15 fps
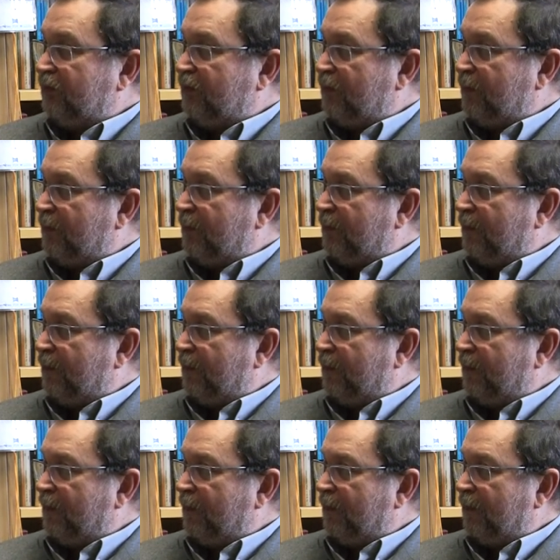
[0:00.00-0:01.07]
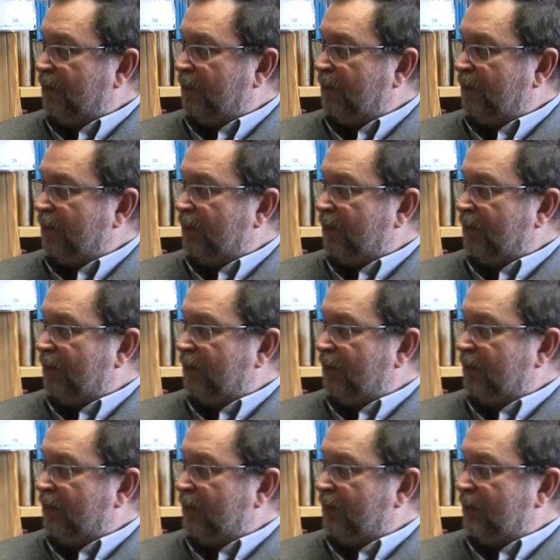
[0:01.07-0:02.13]

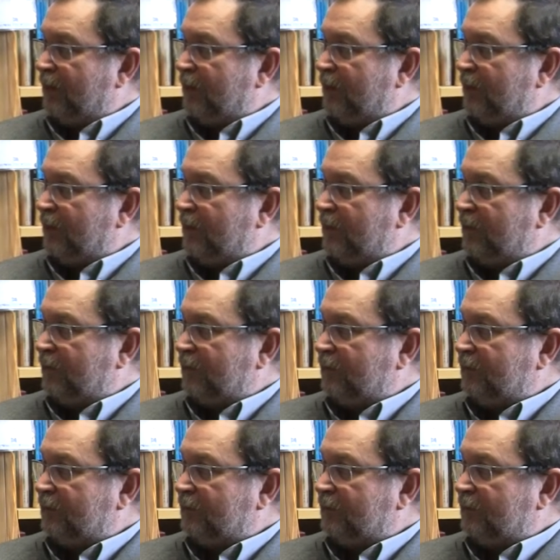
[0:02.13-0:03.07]
No words are spoken by the person on screen.